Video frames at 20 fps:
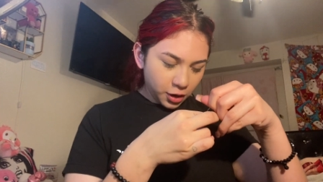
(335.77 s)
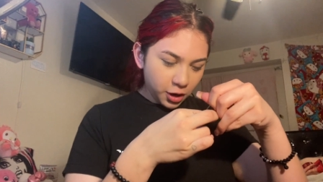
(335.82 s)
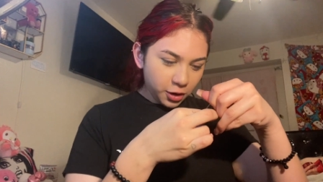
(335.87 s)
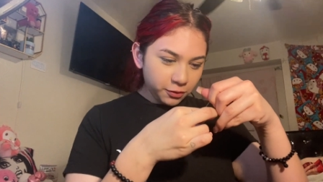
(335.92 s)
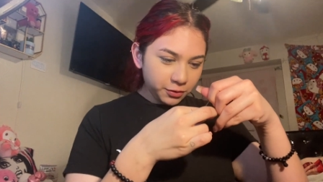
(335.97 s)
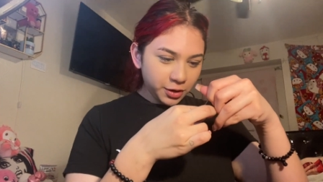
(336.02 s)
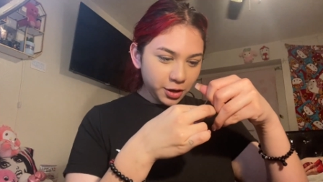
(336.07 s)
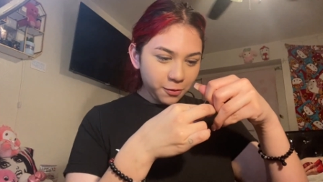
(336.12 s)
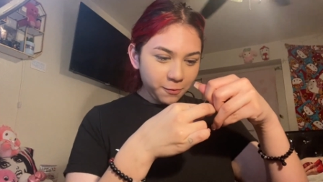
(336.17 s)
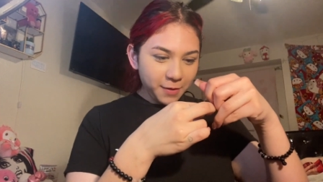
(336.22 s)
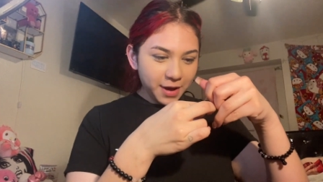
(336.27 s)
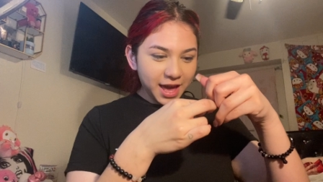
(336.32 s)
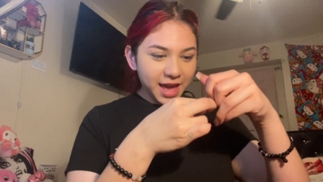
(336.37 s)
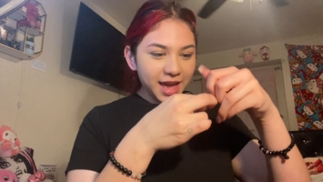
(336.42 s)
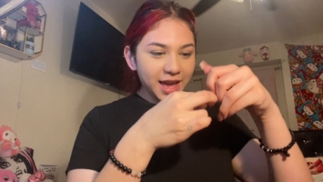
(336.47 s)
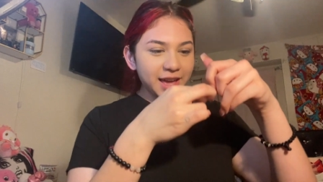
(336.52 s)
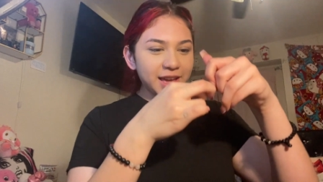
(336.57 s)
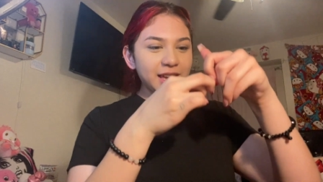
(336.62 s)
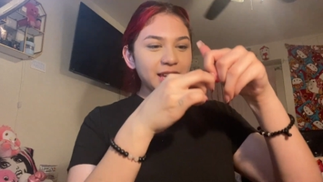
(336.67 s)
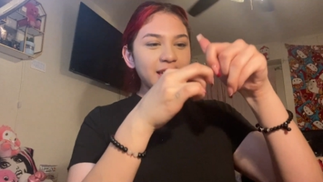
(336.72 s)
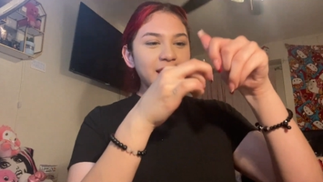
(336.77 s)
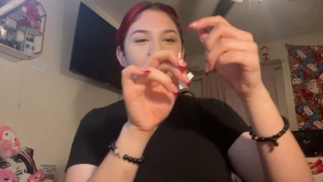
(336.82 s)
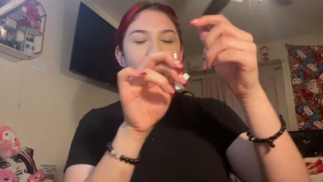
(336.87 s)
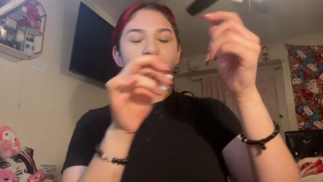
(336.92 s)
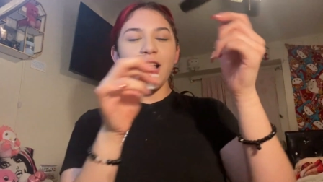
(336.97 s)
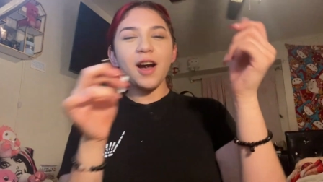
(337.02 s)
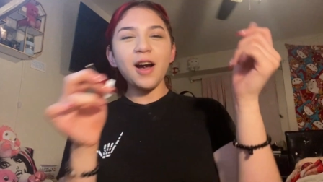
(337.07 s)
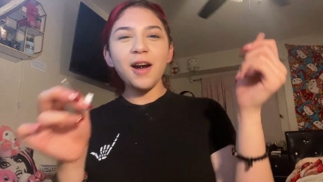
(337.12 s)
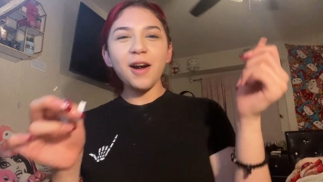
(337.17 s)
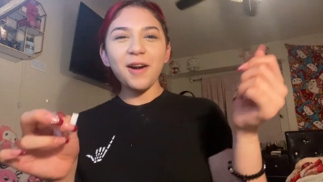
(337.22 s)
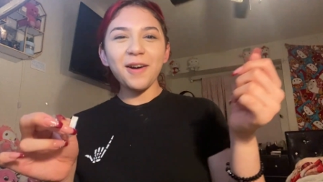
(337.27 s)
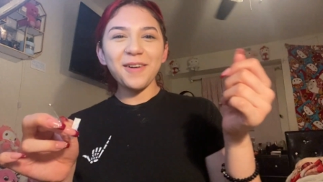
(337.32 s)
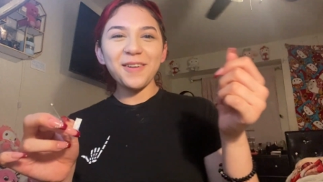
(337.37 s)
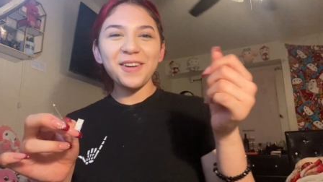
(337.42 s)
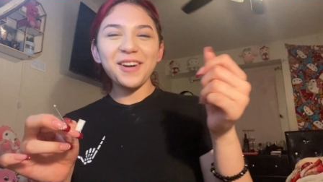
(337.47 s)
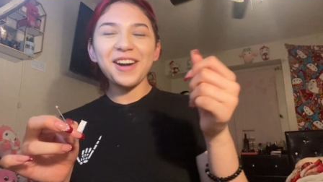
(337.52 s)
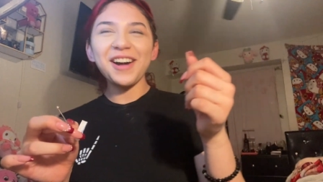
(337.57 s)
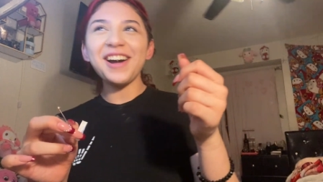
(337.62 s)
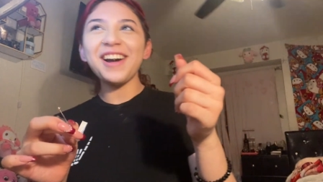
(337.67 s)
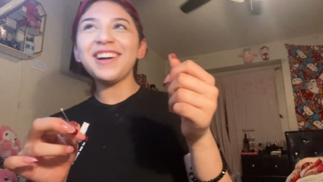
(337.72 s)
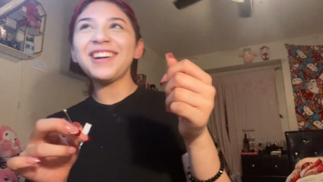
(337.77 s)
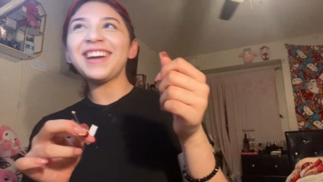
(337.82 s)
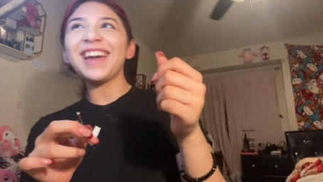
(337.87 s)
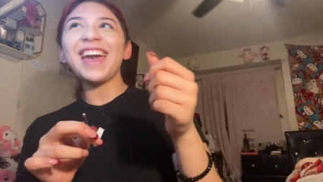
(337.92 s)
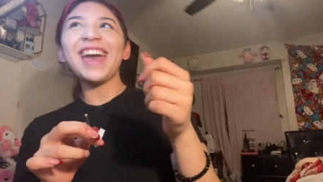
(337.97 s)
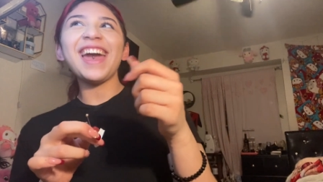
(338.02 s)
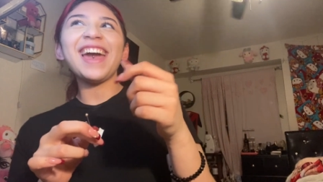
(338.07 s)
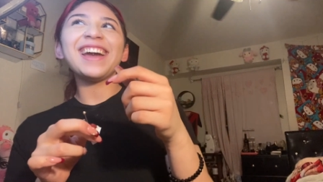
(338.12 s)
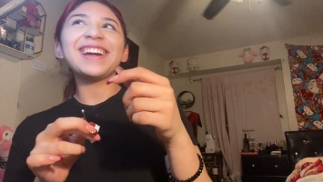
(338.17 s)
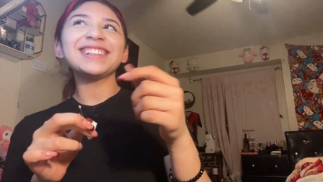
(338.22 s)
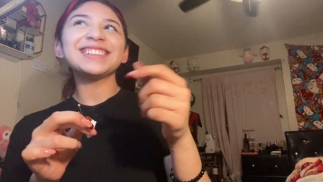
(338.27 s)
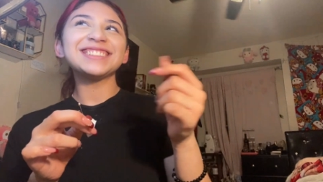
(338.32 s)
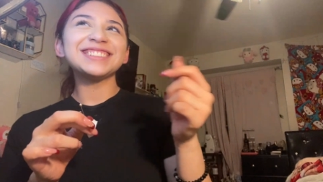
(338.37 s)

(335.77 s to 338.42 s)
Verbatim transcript: oh, no way. Oh, okay.